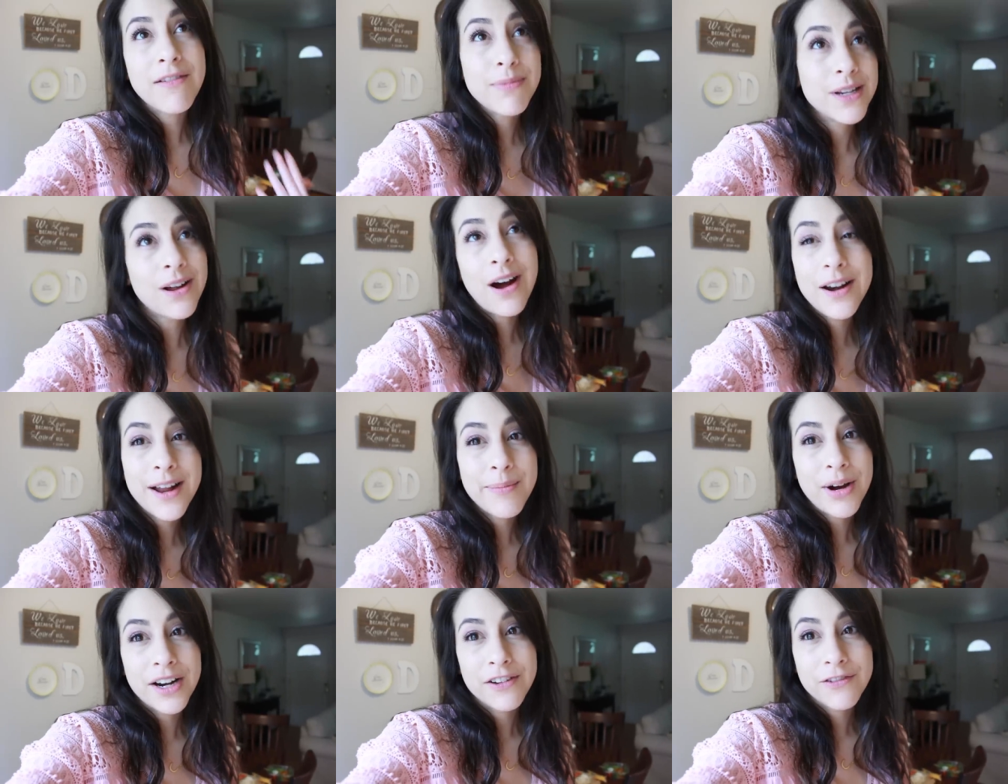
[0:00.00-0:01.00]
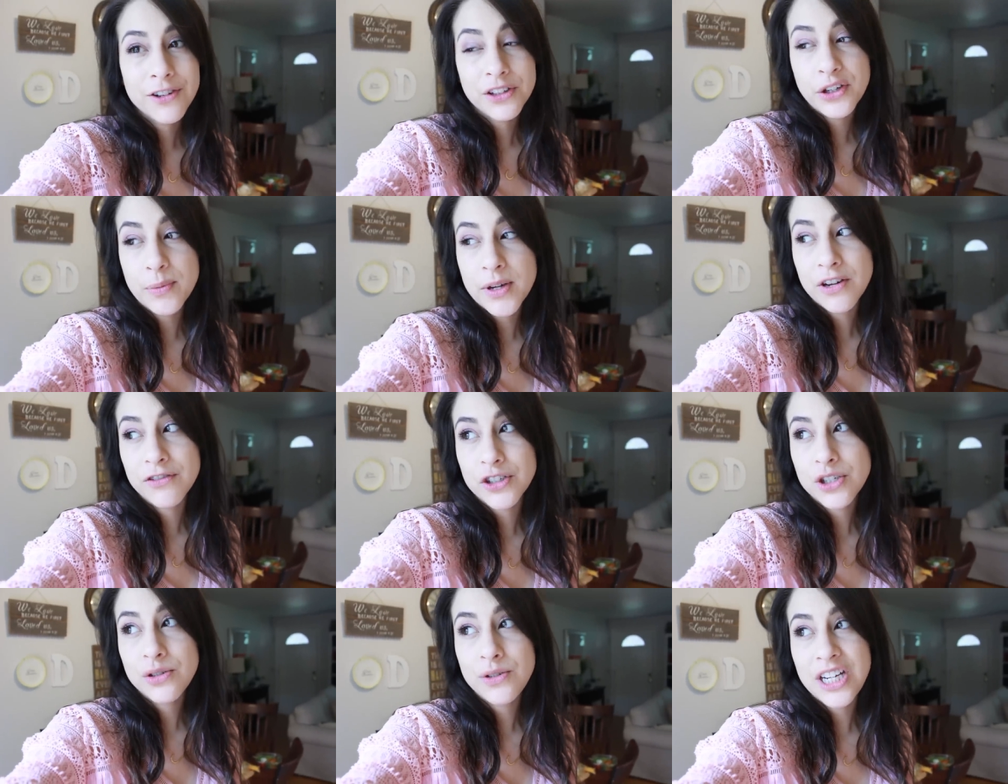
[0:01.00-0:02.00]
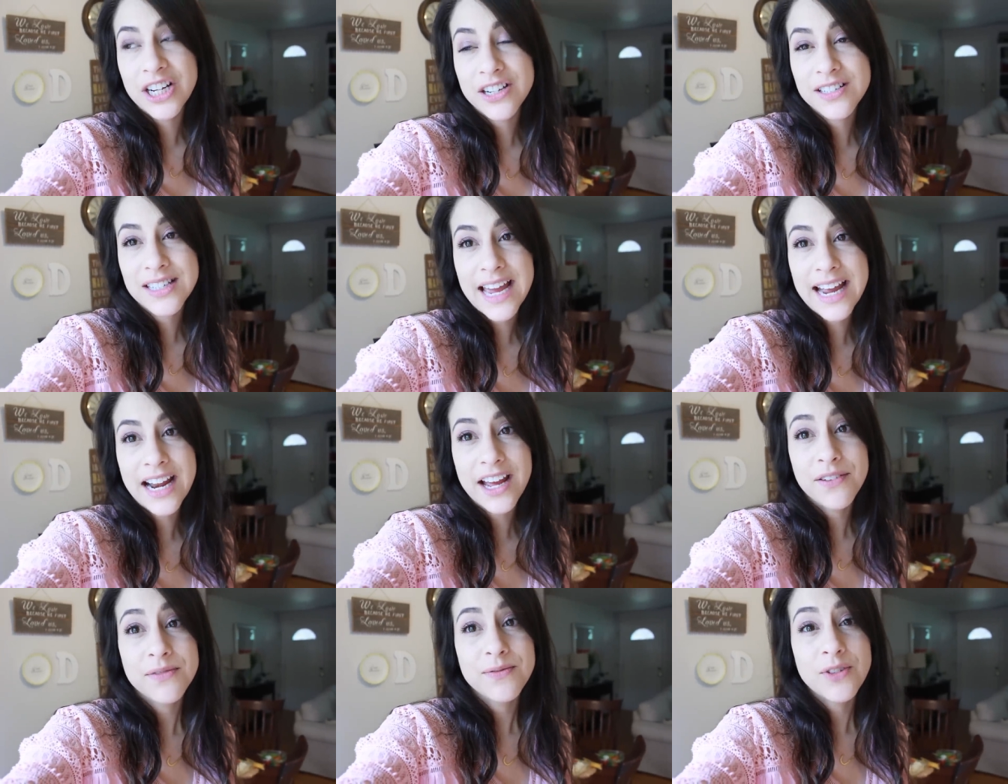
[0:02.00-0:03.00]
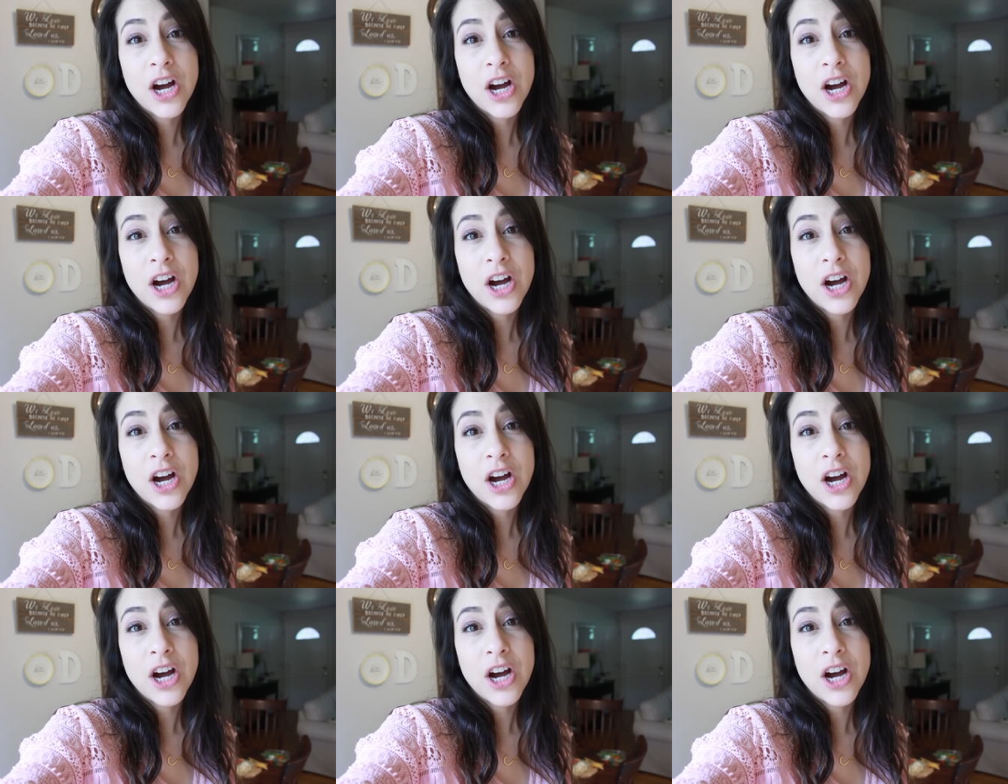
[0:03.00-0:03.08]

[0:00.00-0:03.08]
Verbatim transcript: I've been on Ibotta for a little bit over two years and I have